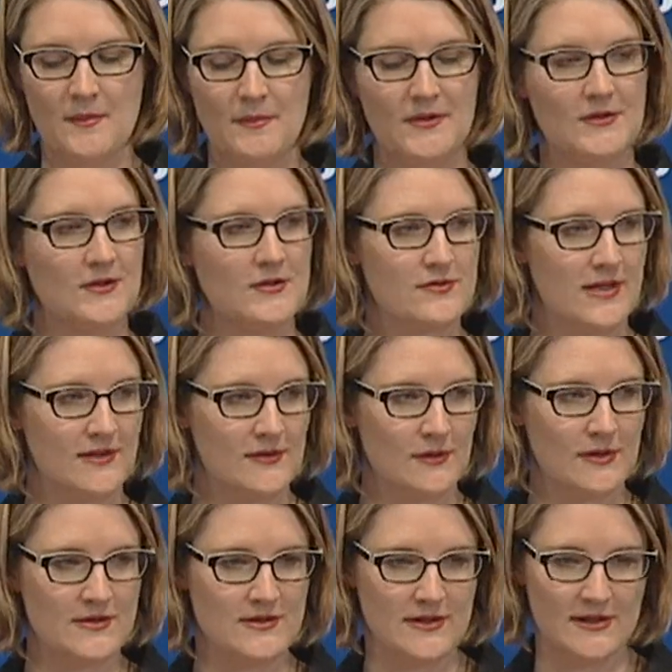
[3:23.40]
Mr. Drake's
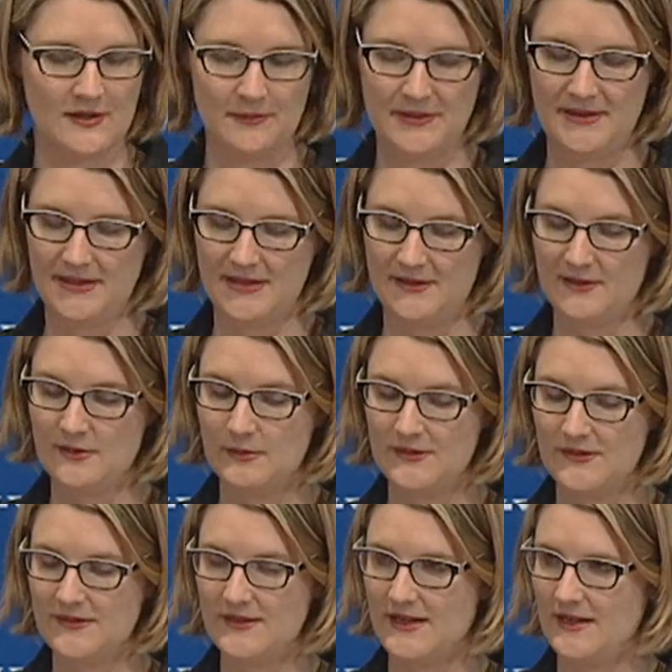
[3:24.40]
ordeal began
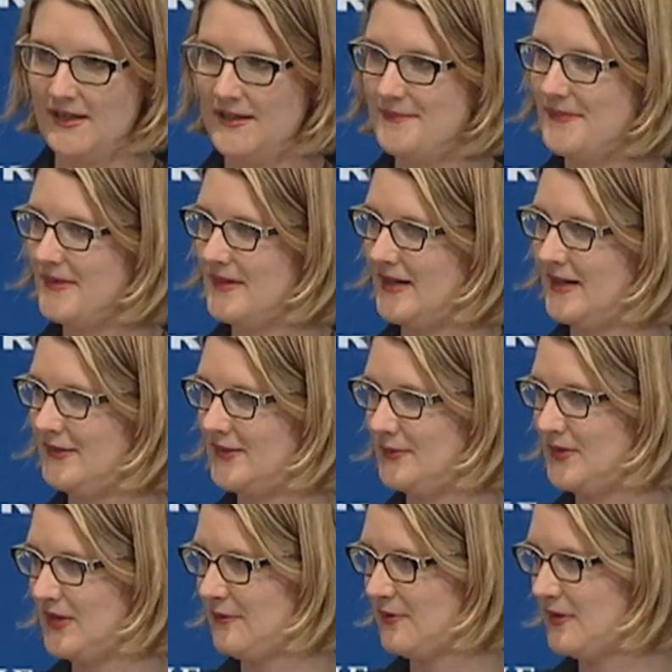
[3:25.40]
coincidentally on
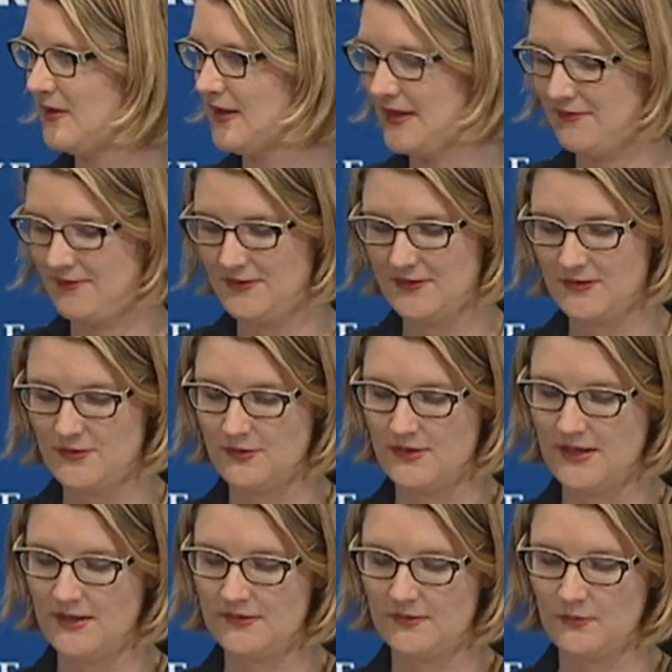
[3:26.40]
September 11,
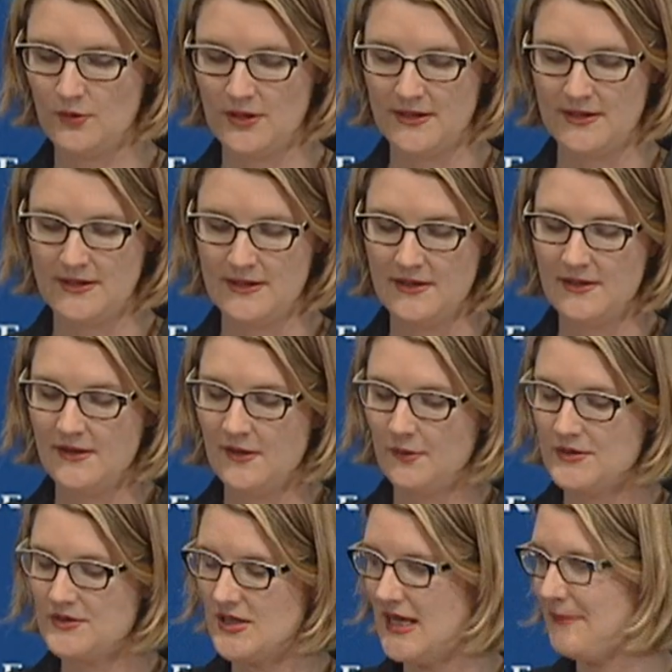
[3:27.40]
2001,
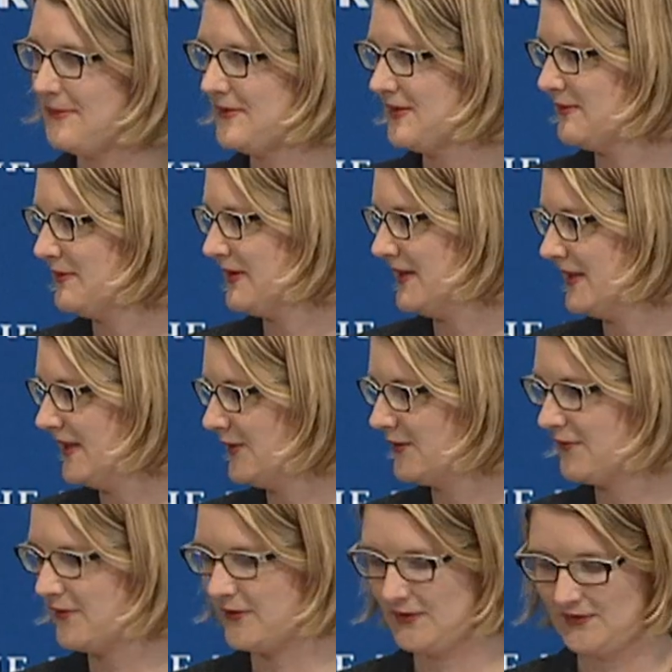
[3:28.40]
which happened to be his
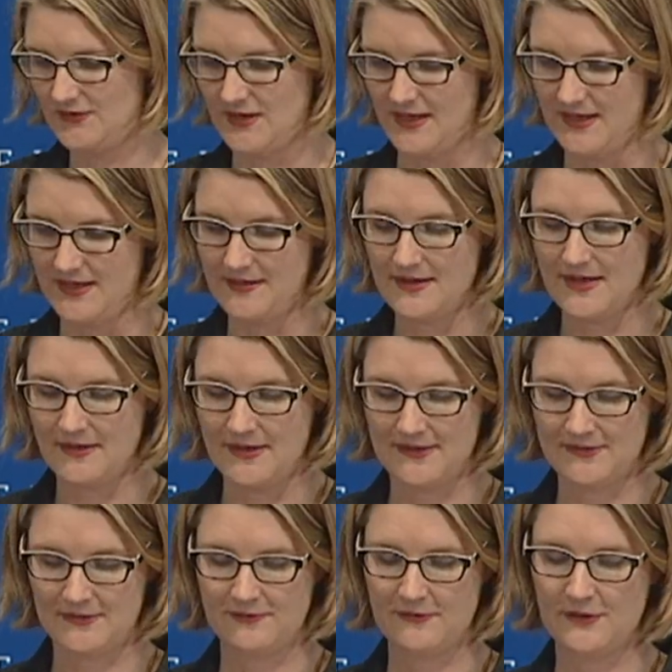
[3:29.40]
first day
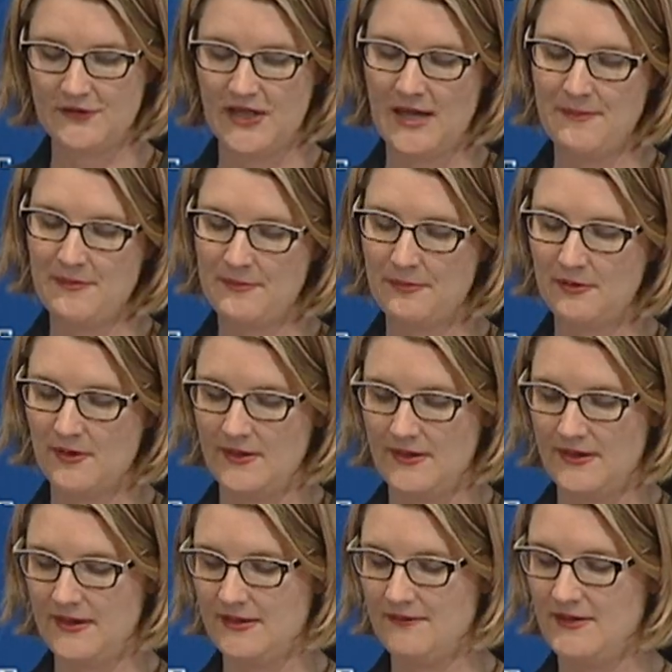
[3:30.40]
as a full-time
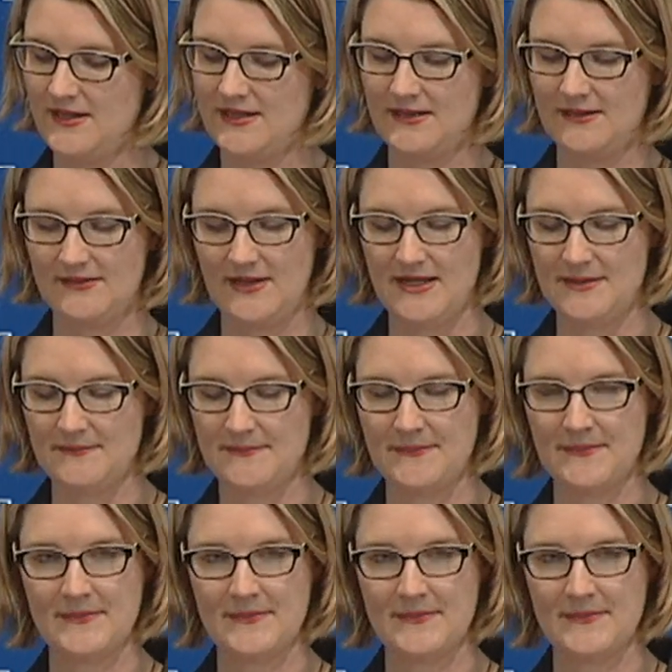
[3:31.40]
employee of the NSA.